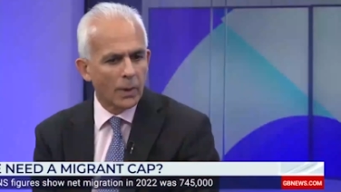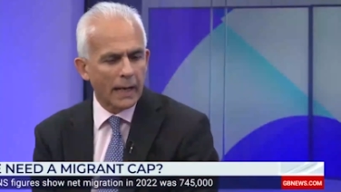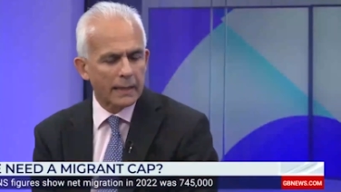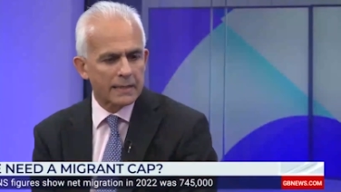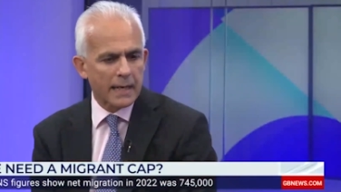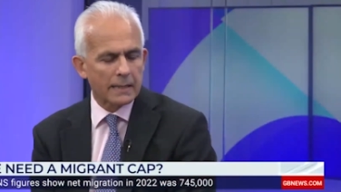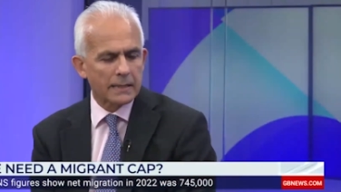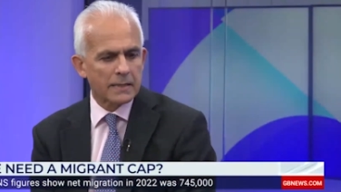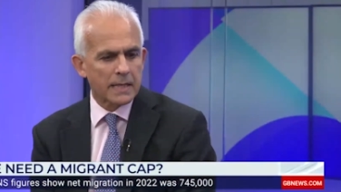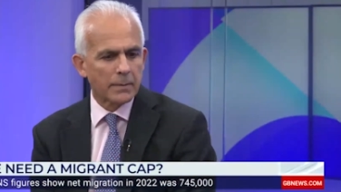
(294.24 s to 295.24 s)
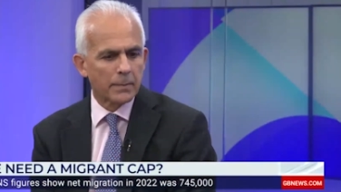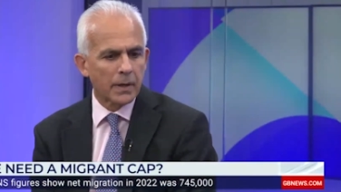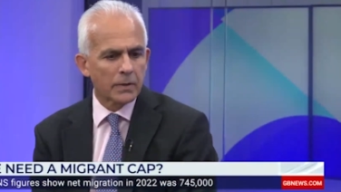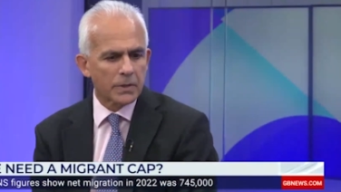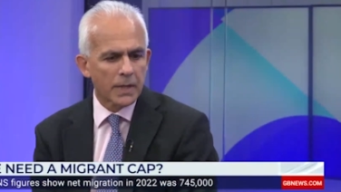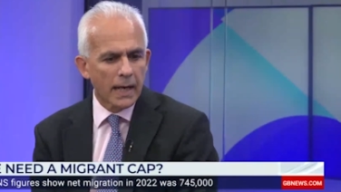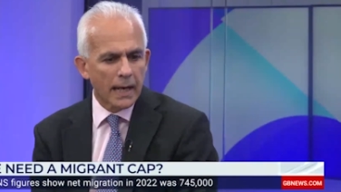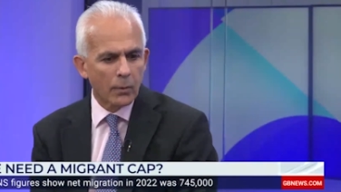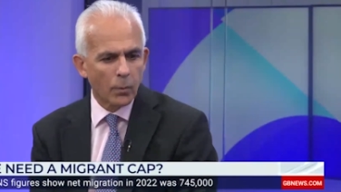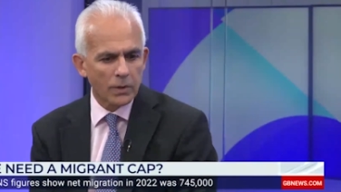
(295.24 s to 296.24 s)
We had exactly the same approach.
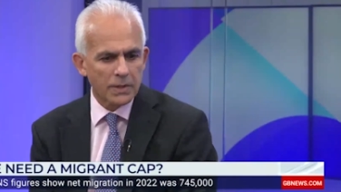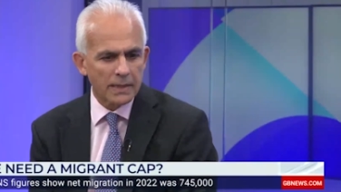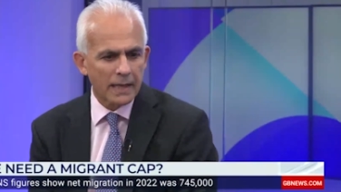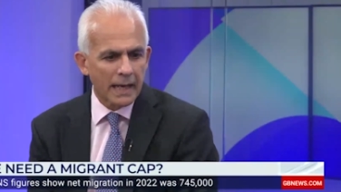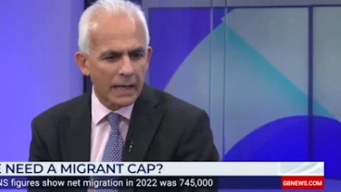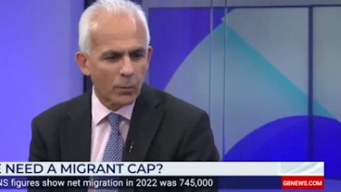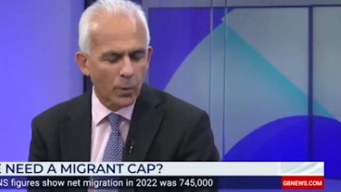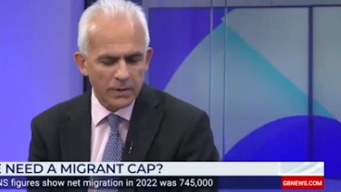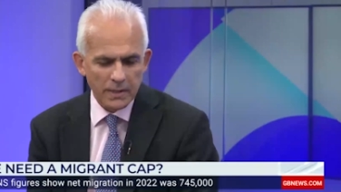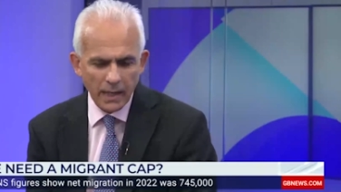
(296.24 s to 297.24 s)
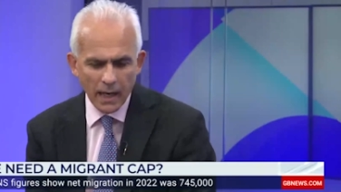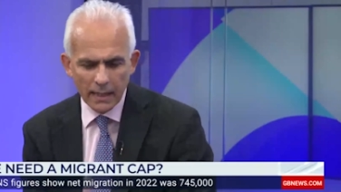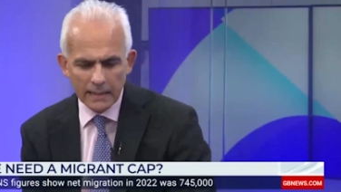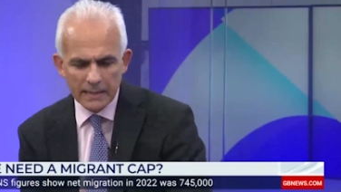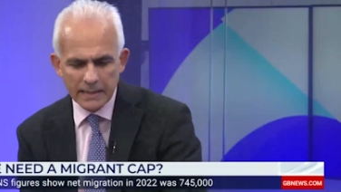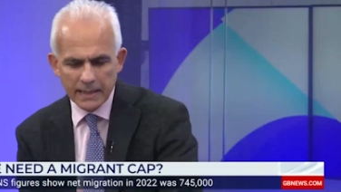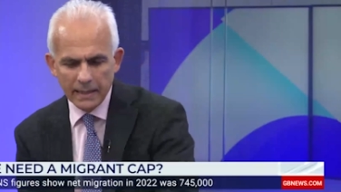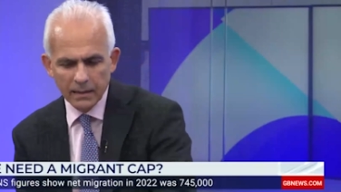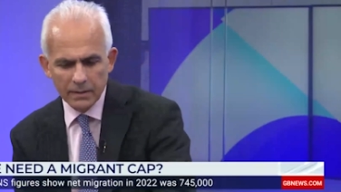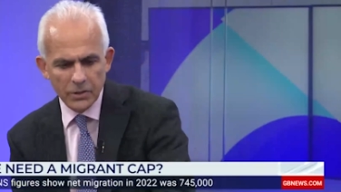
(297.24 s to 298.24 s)
It wasn't highly
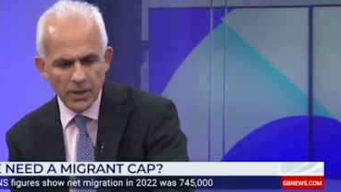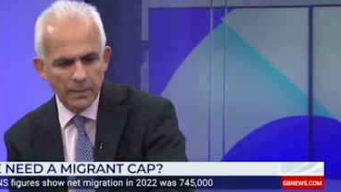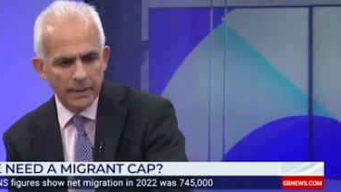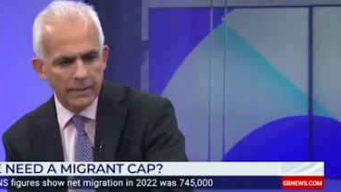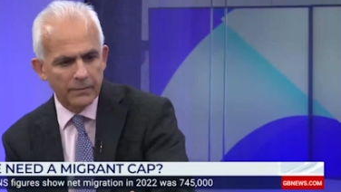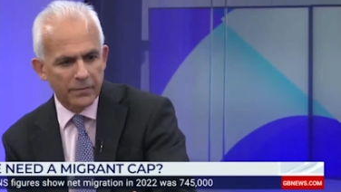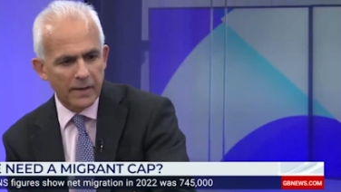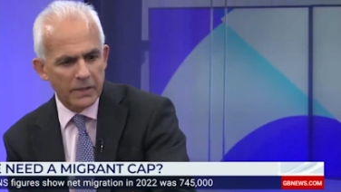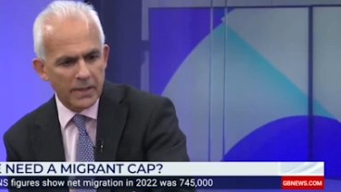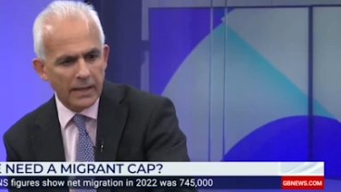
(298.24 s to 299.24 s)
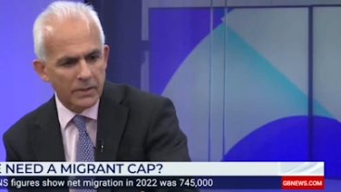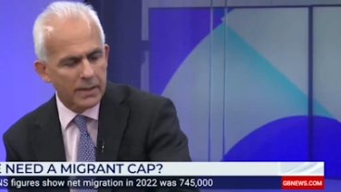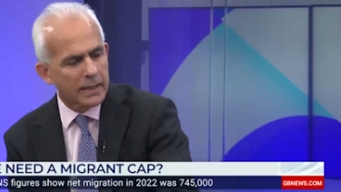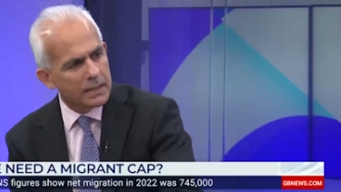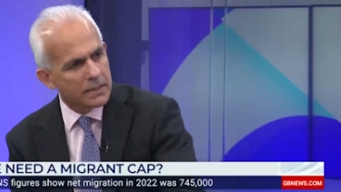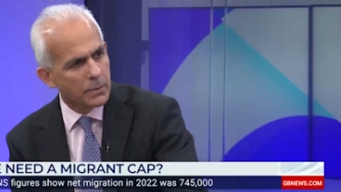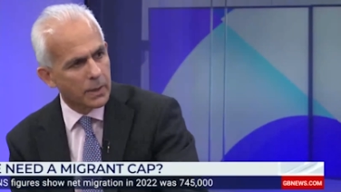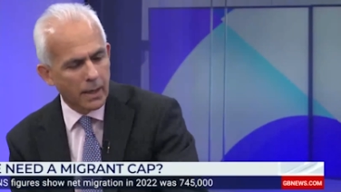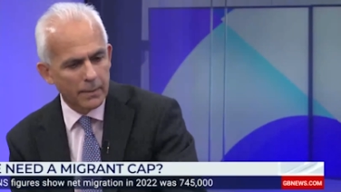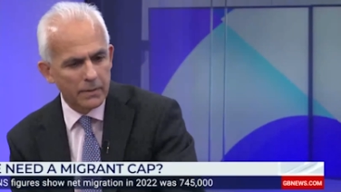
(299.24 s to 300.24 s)
skilled German and French engineers who were
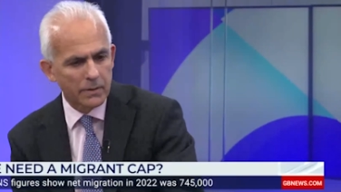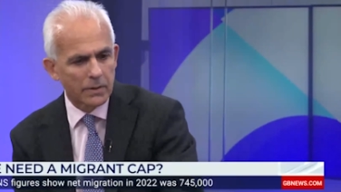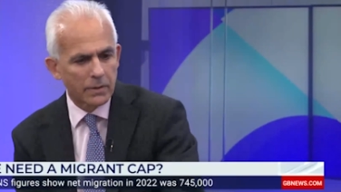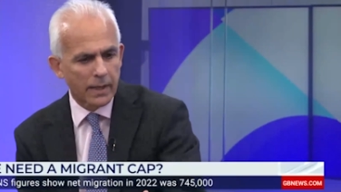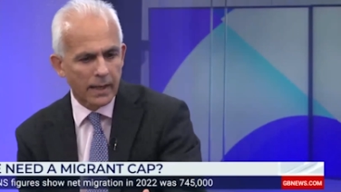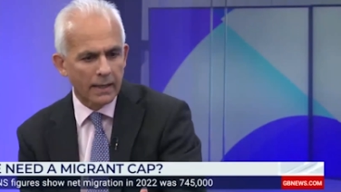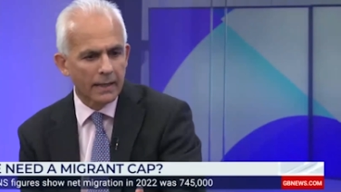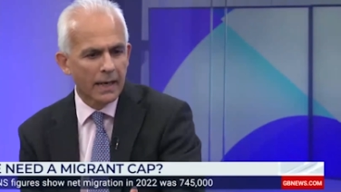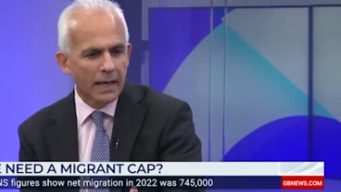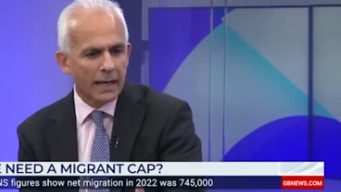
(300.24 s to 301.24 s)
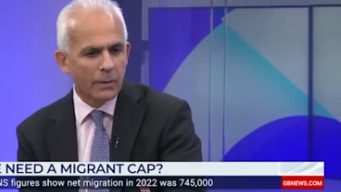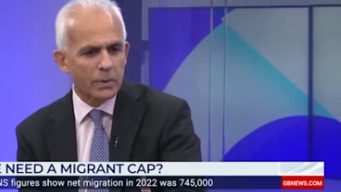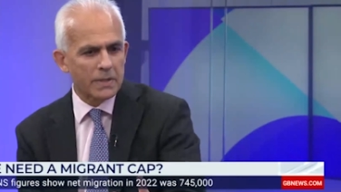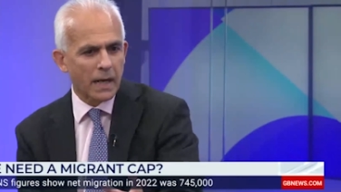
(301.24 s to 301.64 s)
coming to the UK. It was